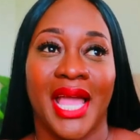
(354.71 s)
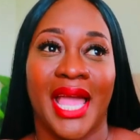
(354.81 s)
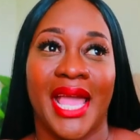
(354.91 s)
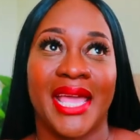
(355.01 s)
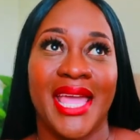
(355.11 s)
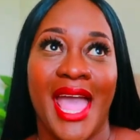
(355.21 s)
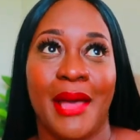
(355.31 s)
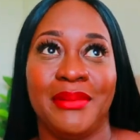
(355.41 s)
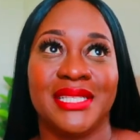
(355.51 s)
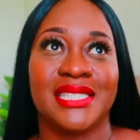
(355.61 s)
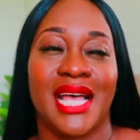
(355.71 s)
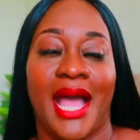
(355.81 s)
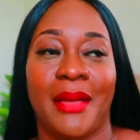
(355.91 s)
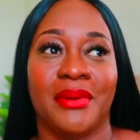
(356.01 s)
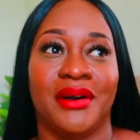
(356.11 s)
a cabin
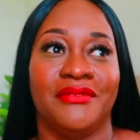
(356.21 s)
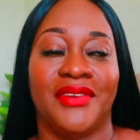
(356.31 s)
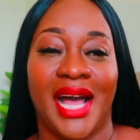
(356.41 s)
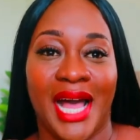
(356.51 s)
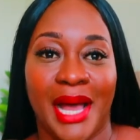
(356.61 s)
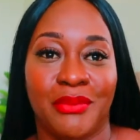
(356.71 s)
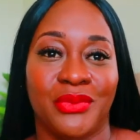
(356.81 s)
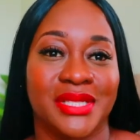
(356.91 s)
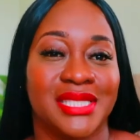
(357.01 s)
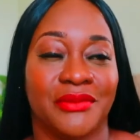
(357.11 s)
type of vibe with